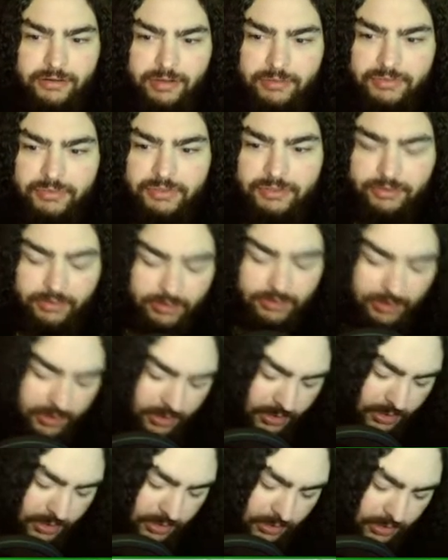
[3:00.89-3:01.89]
I'm still
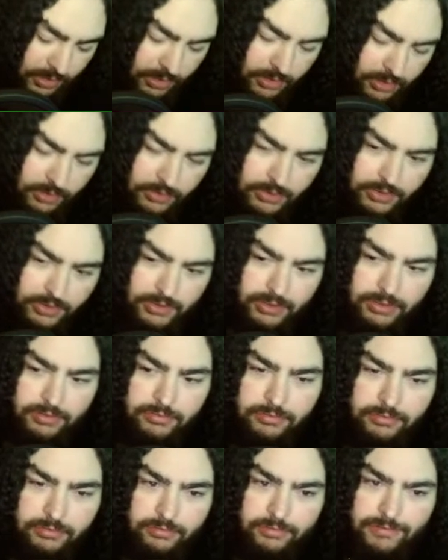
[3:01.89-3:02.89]
gonna use...
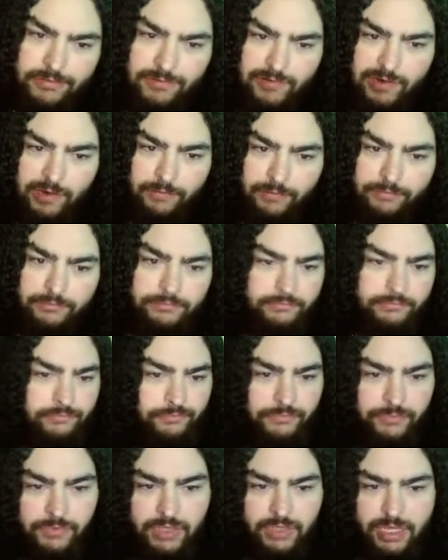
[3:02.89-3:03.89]
yeah,
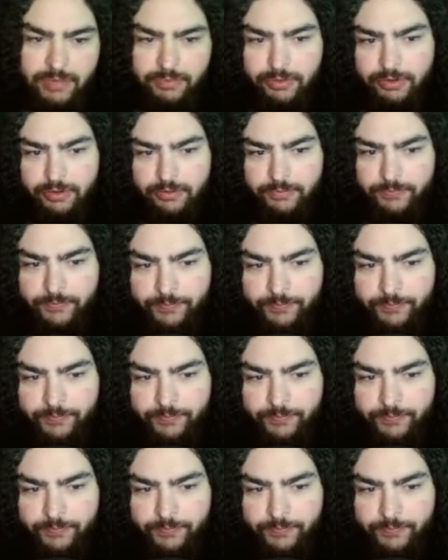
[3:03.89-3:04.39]
keep her.